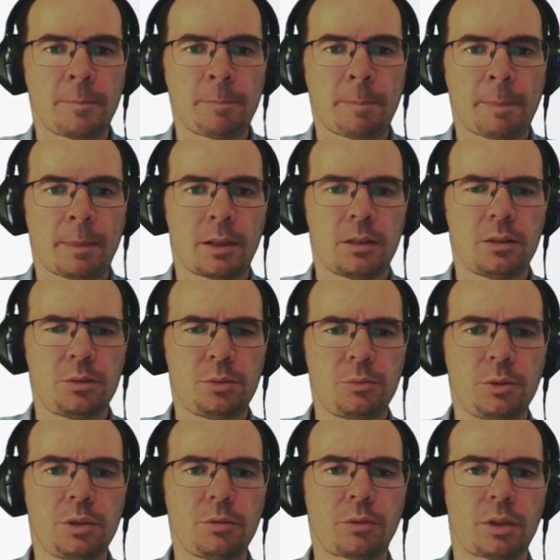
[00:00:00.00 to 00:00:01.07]
How do we
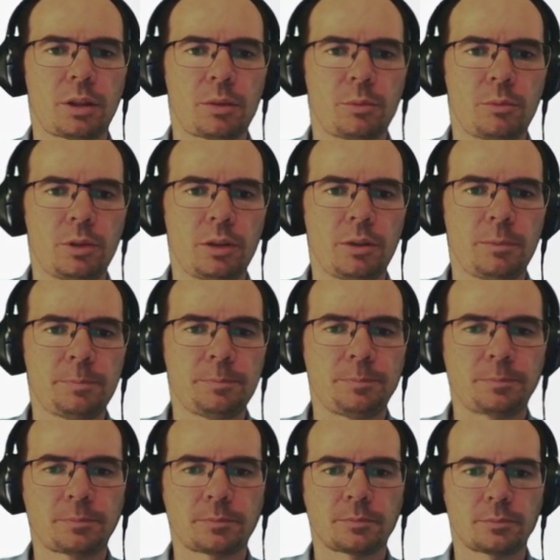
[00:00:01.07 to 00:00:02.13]
do that? Well,
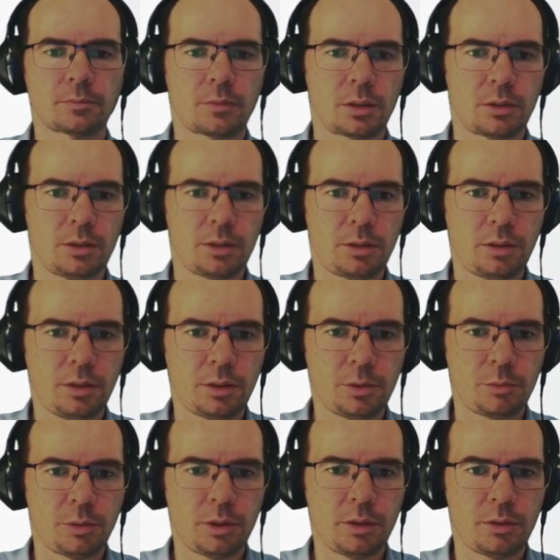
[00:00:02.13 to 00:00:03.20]
now let's see how we
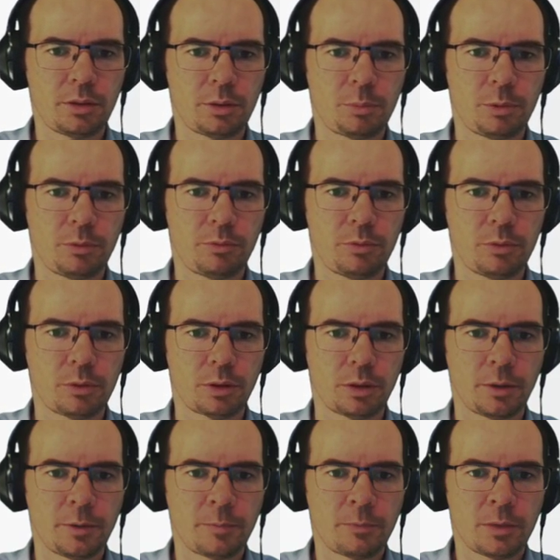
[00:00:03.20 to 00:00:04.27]
did this before.
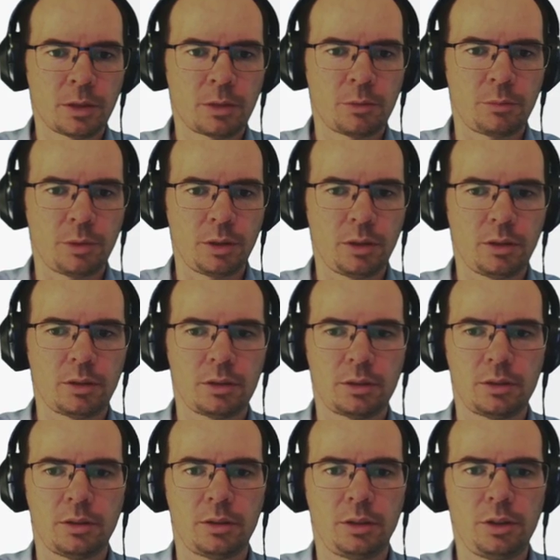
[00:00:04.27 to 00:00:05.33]
We
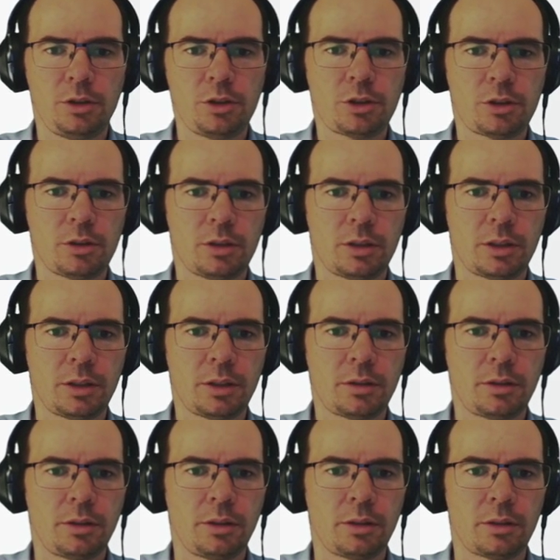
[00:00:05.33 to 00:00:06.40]
initialized
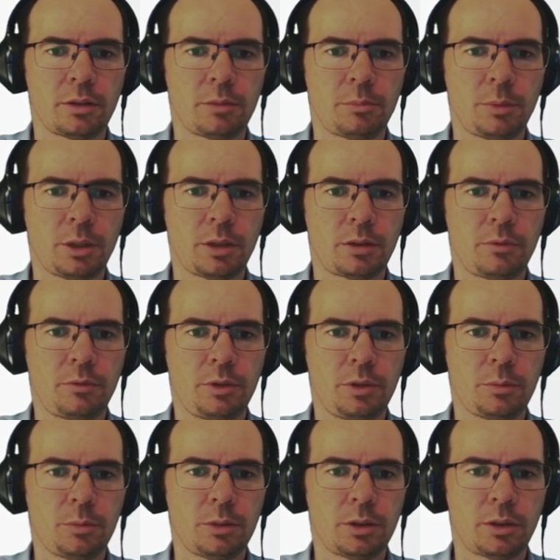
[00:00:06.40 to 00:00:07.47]
the mat
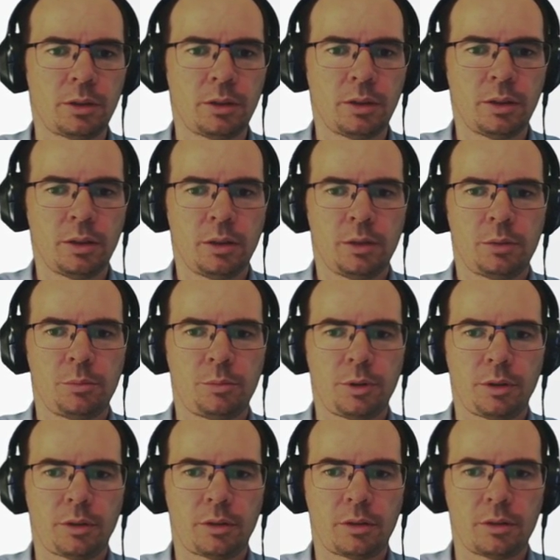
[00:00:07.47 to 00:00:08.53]
V1
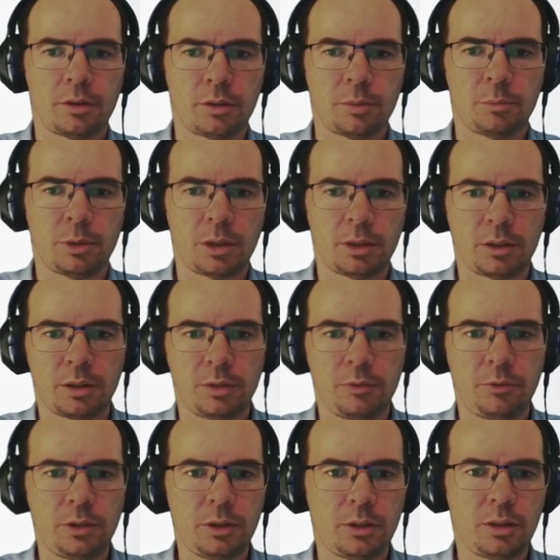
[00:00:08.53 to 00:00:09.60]
with minus
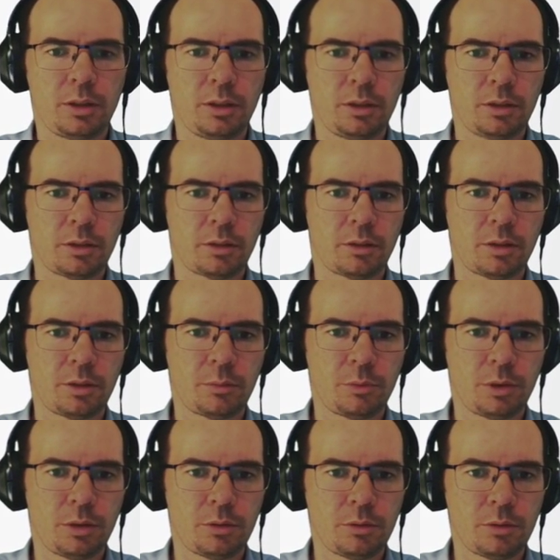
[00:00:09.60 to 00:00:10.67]
infinity, and then we
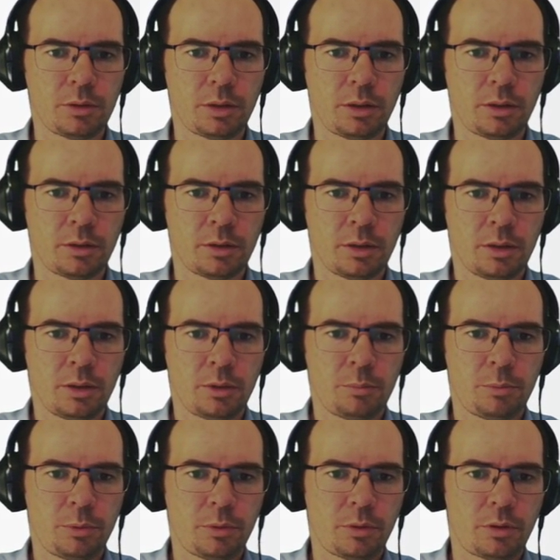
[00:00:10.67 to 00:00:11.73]
only
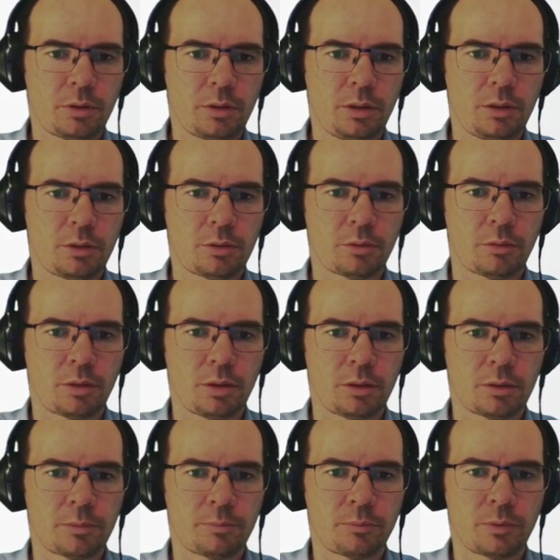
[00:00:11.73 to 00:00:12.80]
put into the
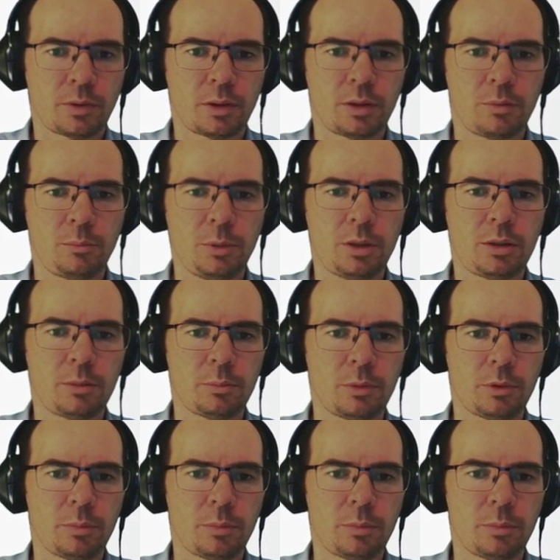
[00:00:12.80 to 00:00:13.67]
admissible